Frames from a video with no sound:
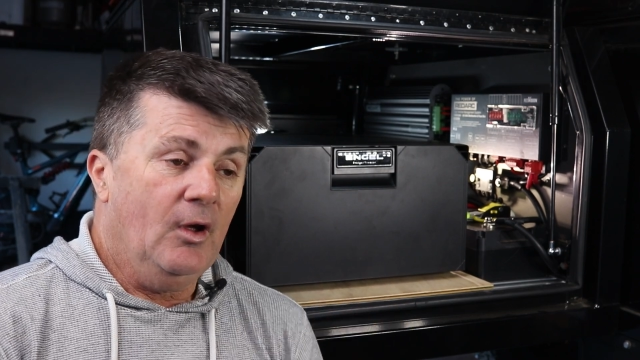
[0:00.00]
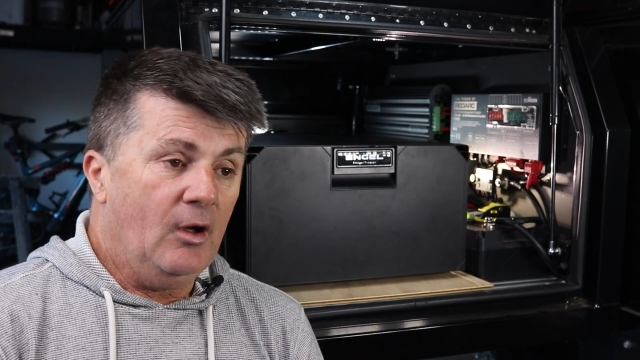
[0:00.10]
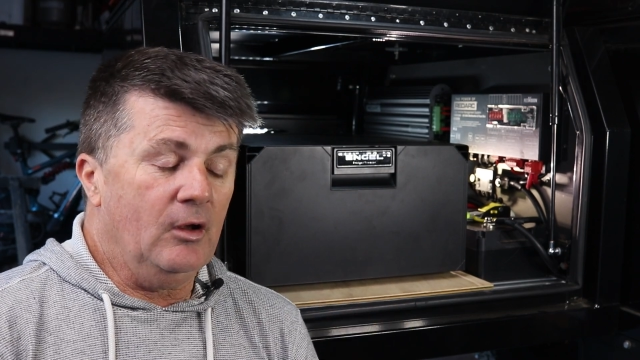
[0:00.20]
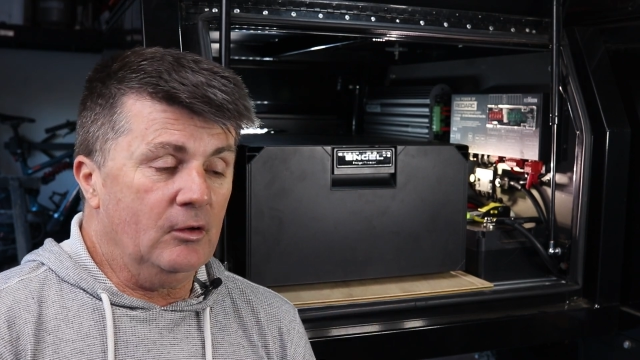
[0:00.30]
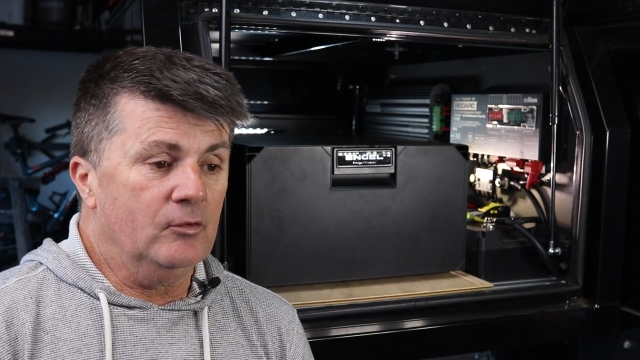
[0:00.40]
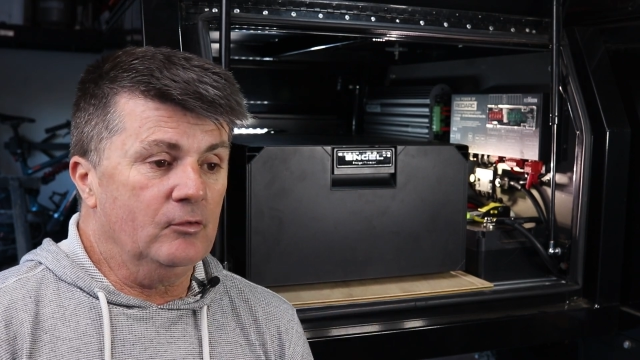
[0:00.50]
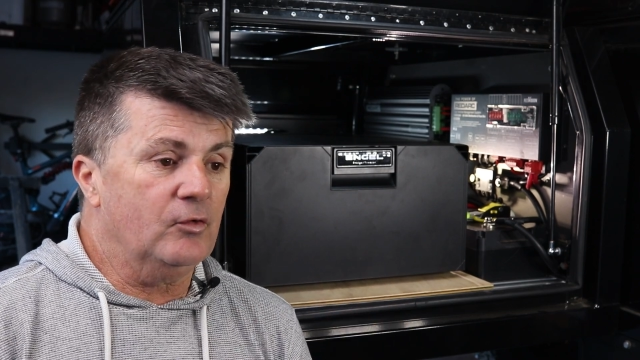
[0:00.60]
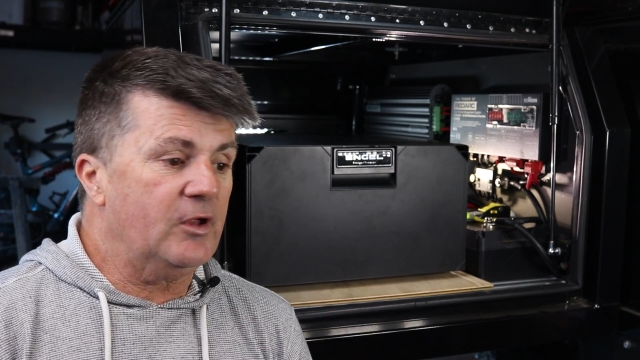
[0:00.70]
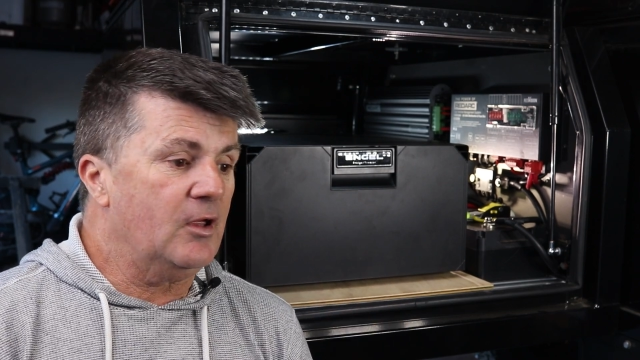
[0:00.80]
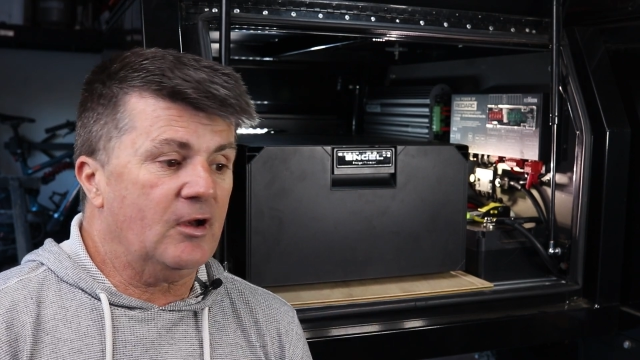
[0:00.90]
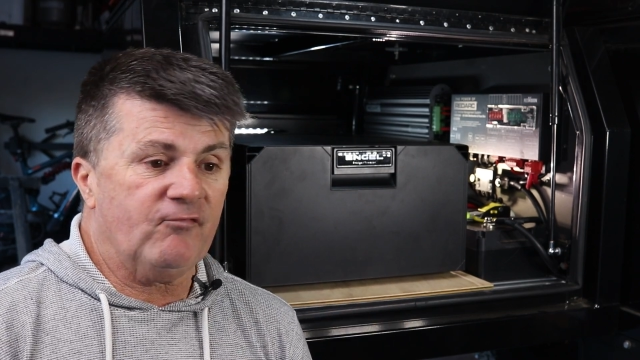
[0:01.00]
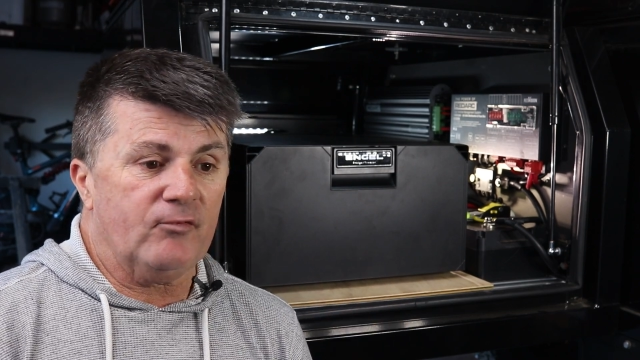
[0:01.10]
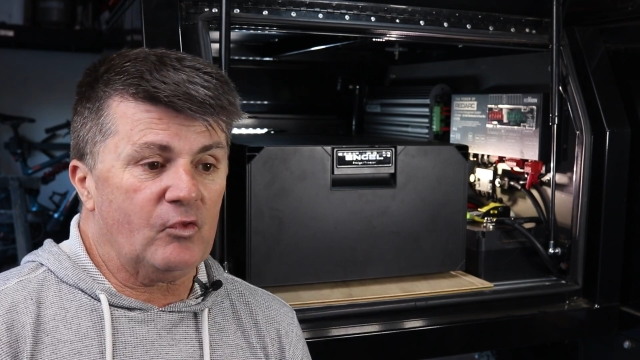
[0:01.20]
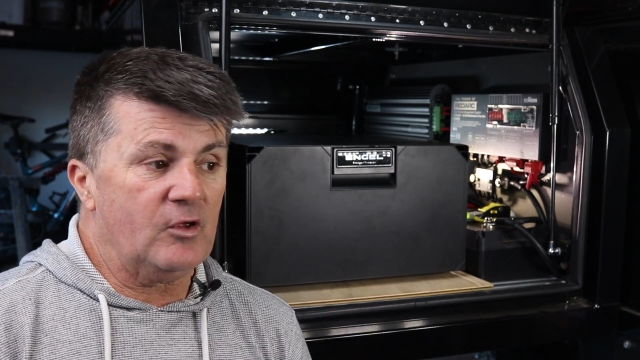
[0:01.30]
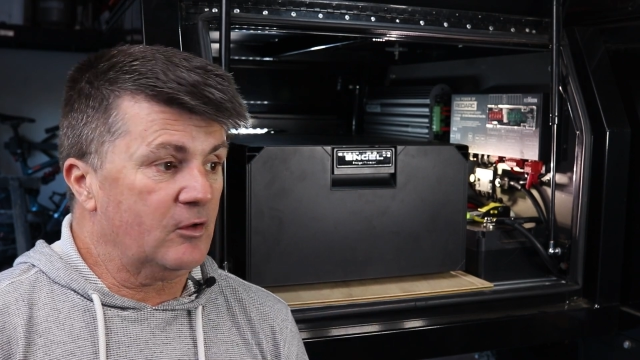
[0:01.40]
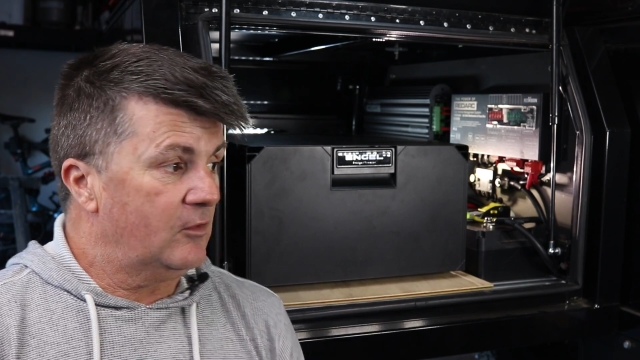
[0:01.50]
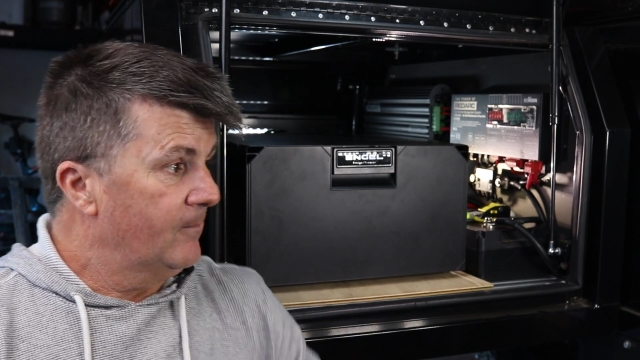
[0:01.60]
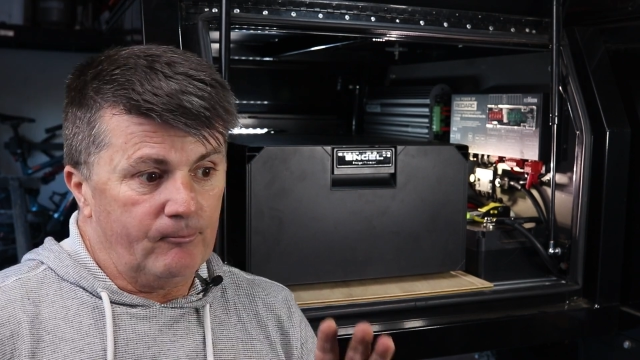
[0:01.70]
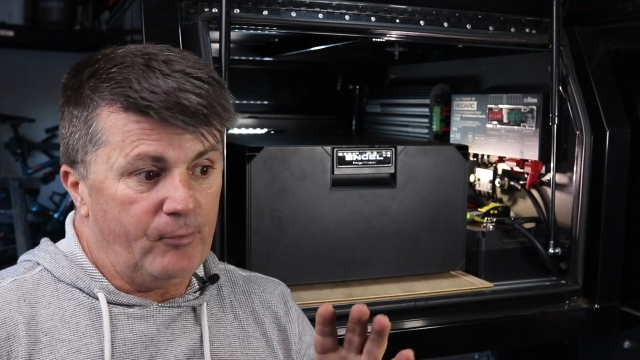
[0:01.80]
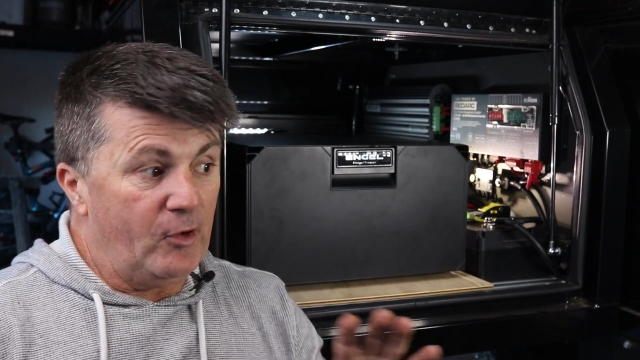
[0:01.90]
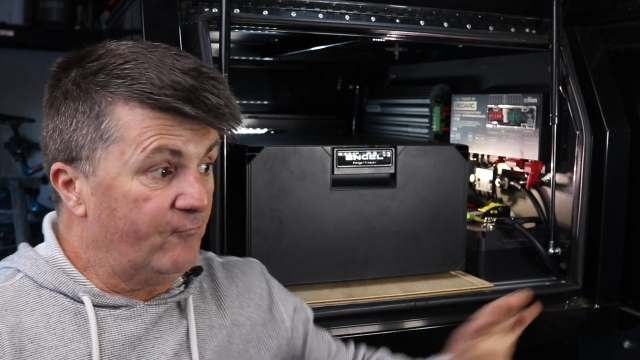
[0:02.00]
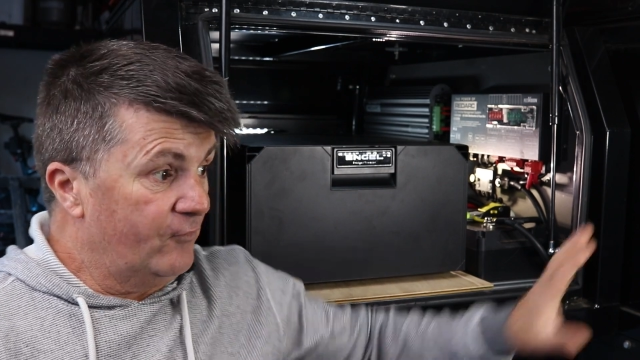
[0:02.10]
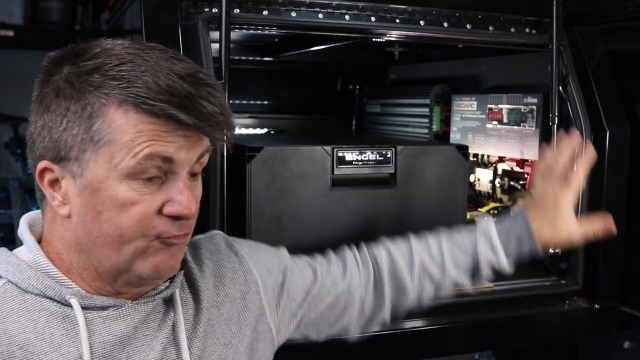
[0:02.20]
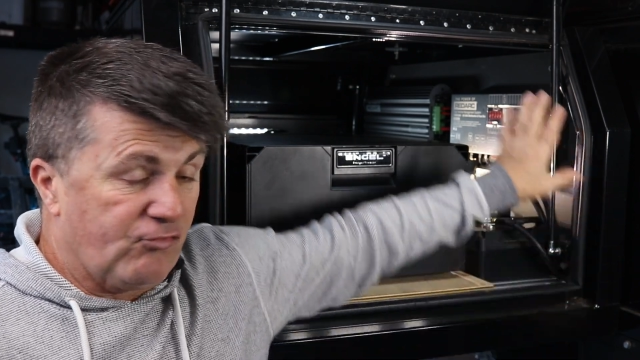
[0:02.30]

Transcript: And looking at everything, both the